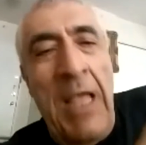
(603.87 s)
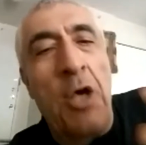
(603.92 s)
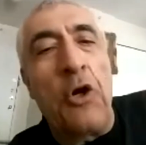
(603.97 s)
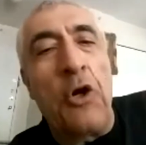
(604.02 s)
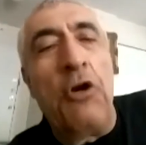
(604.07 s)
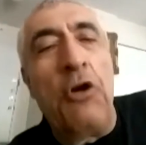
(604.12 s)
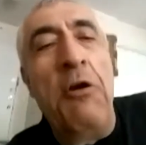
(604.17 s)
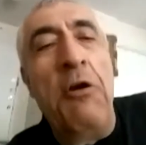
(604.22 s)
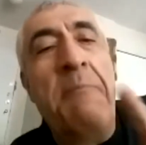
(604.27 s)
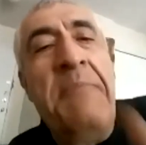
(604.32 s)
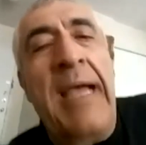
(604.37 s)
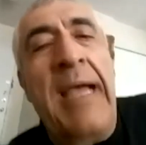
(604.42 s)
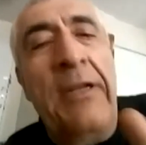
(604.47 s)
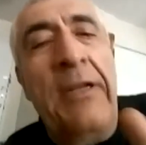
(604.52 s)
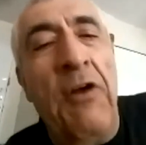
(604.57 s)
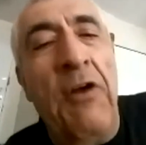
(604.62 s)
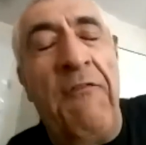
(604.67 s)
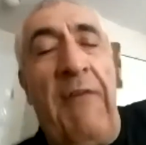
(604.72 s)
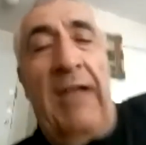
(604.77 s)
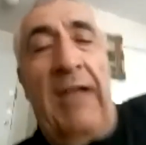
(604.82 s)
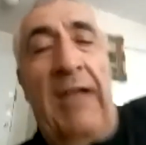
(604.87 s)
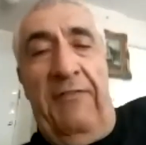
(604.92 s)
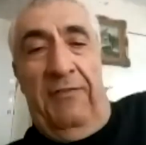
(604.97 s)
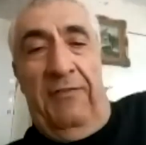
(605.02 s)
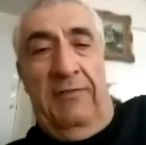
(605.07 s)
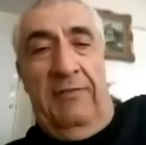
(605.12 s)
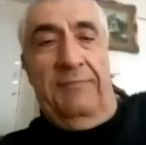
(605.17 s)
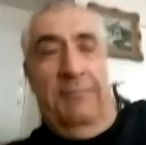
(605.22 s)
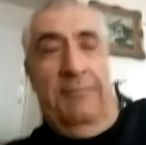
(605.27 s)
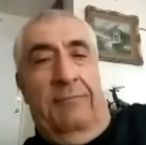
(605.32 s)
room 905.
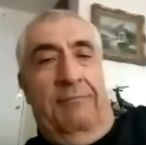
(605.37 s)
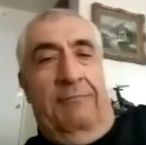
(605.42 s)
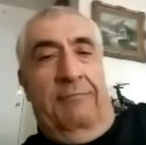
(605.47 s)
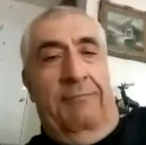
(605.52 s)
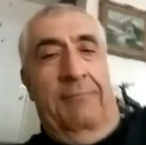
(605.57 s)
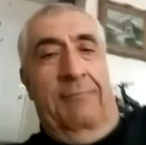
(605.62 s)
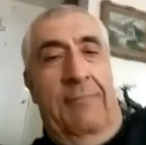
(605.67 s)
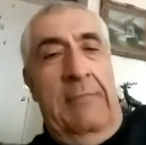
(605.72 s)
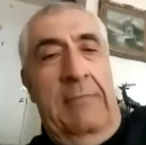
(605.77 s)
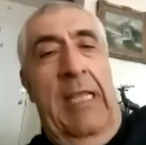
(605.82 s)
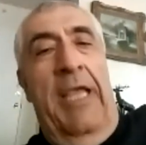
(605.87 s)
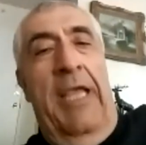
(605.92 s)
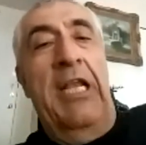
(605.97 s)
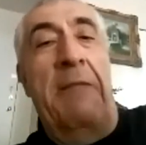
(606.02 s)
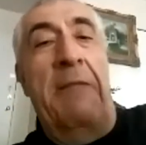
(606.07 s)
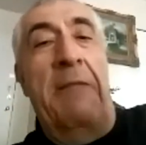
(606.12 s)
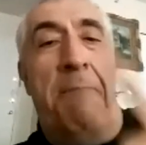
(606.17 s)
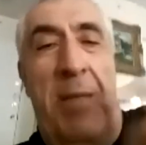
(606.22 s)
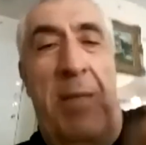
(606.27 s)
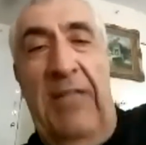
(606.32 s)
That's a